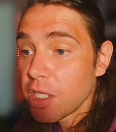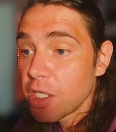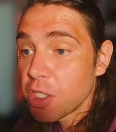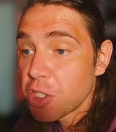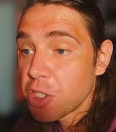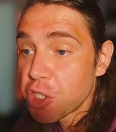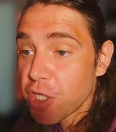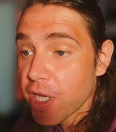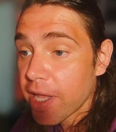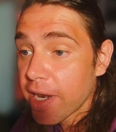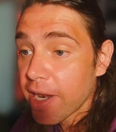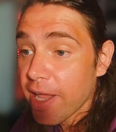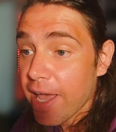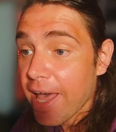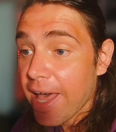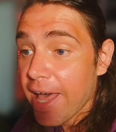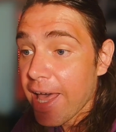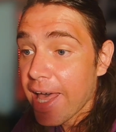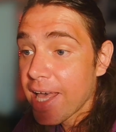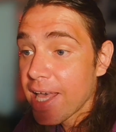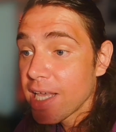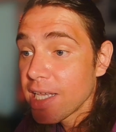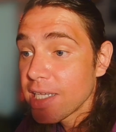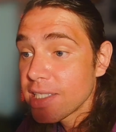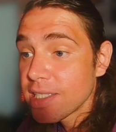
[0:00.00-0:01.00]
Jenna
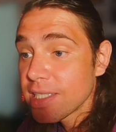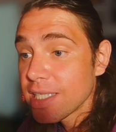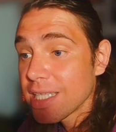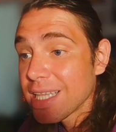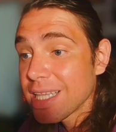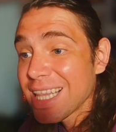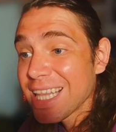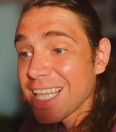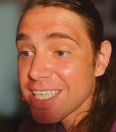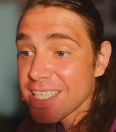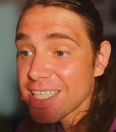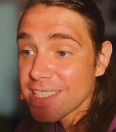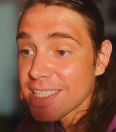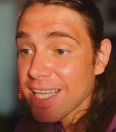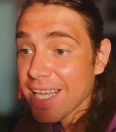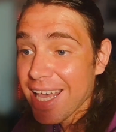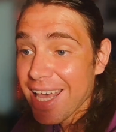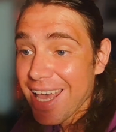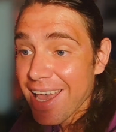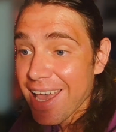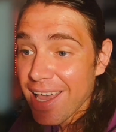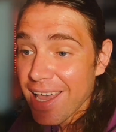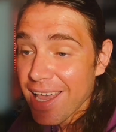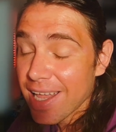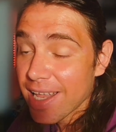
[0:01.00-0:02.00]
Hayes and Lisa
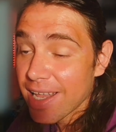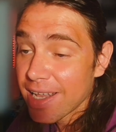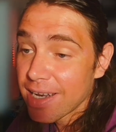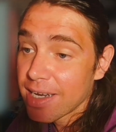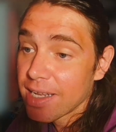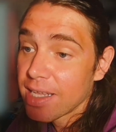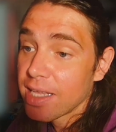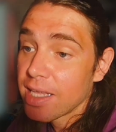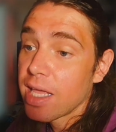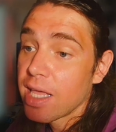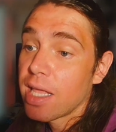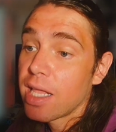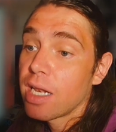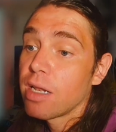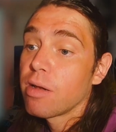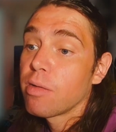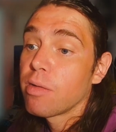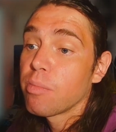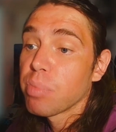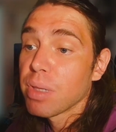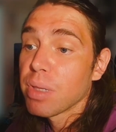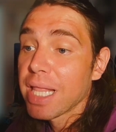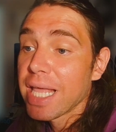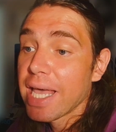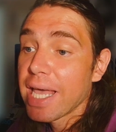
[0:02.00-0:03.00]
Ann
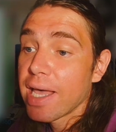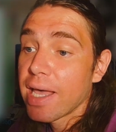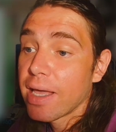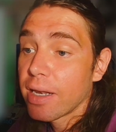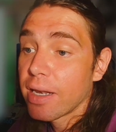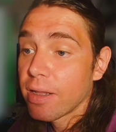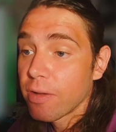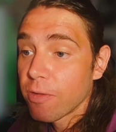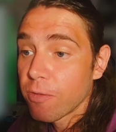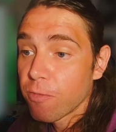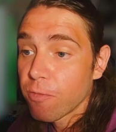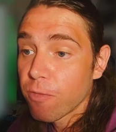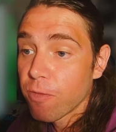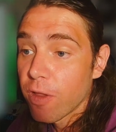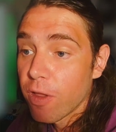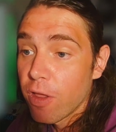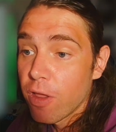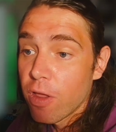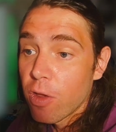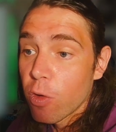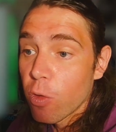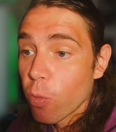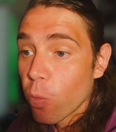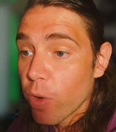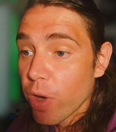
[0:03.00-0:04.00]
getting plowed and
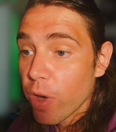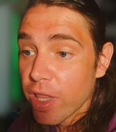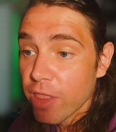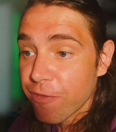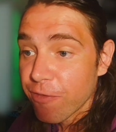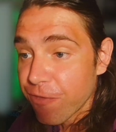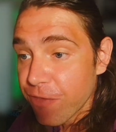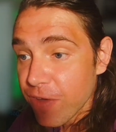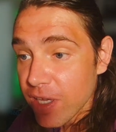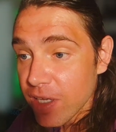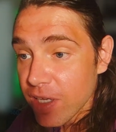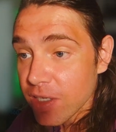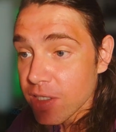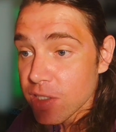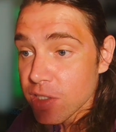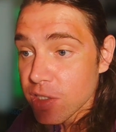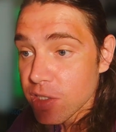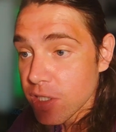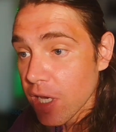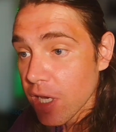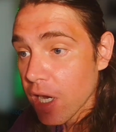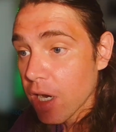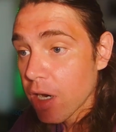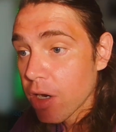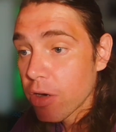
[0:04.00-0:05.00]
where the fingers
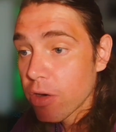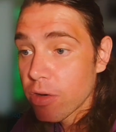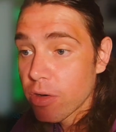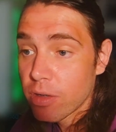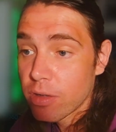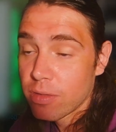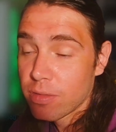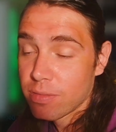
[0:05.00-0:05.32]
go.